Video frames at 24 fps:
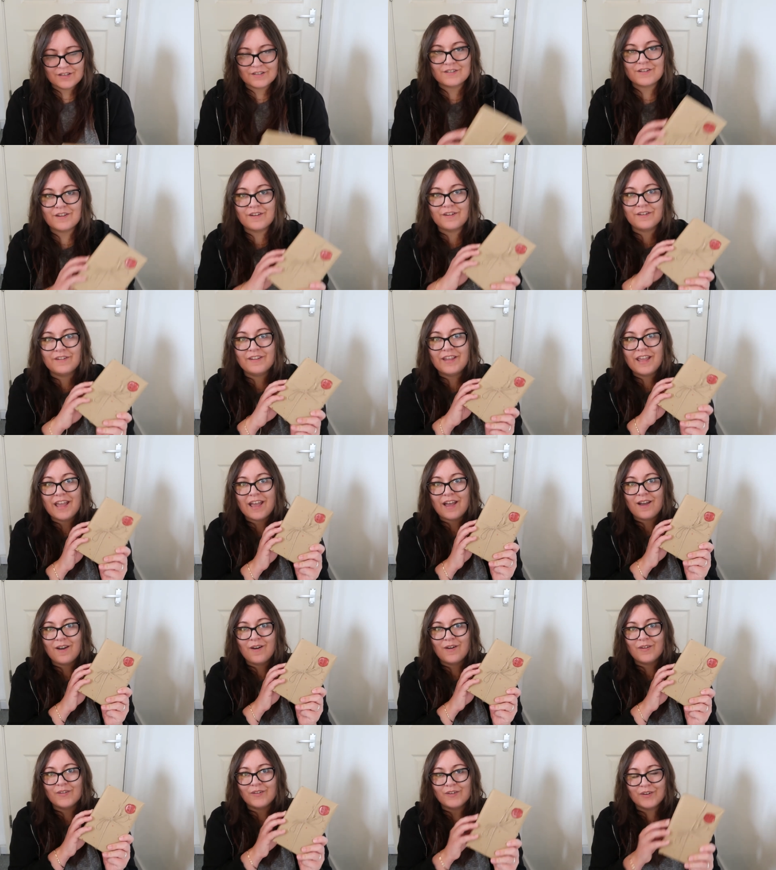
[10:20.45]
So
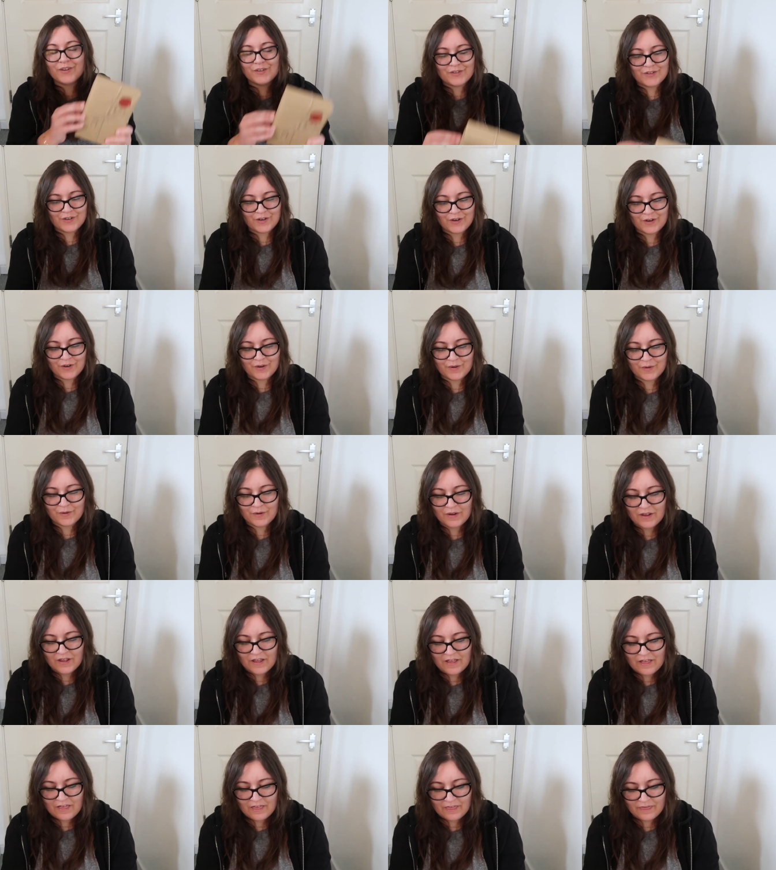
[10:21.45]
yeah, on to
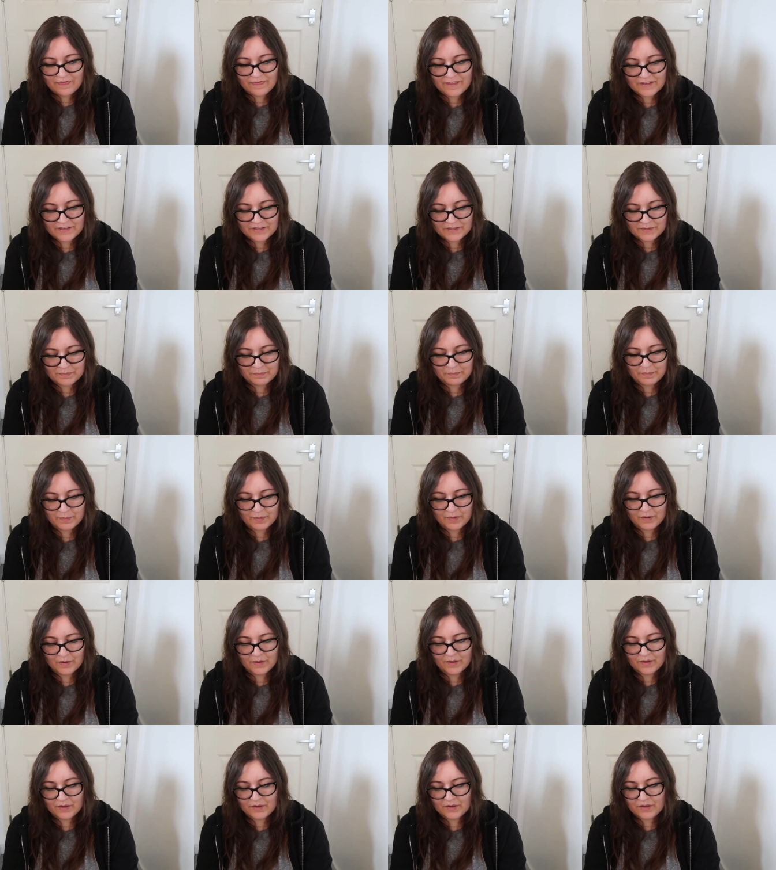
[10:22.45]
this
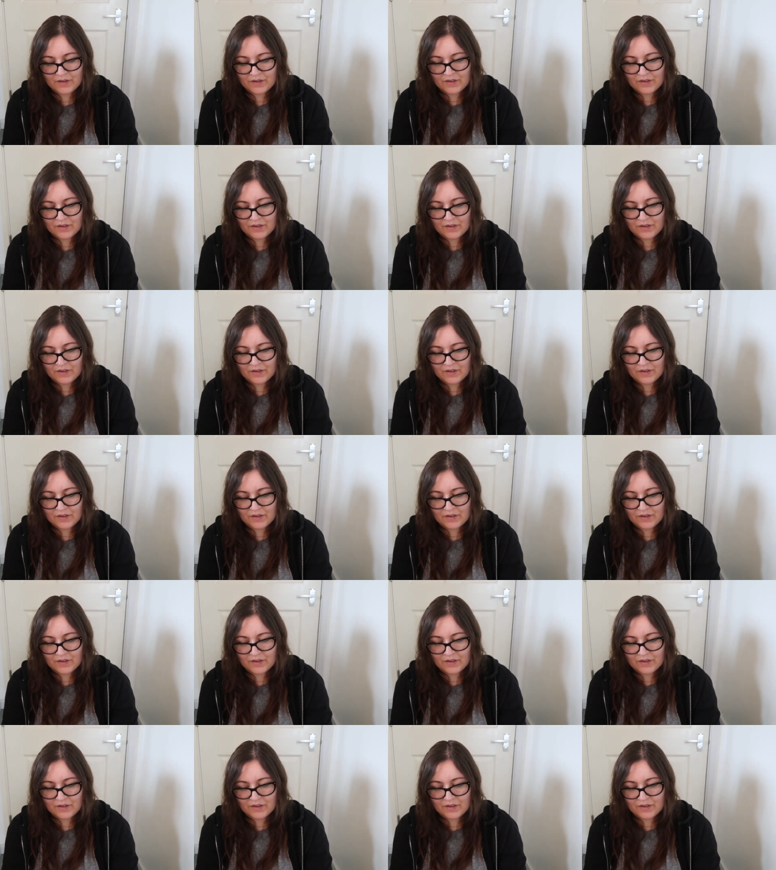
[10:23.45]
book.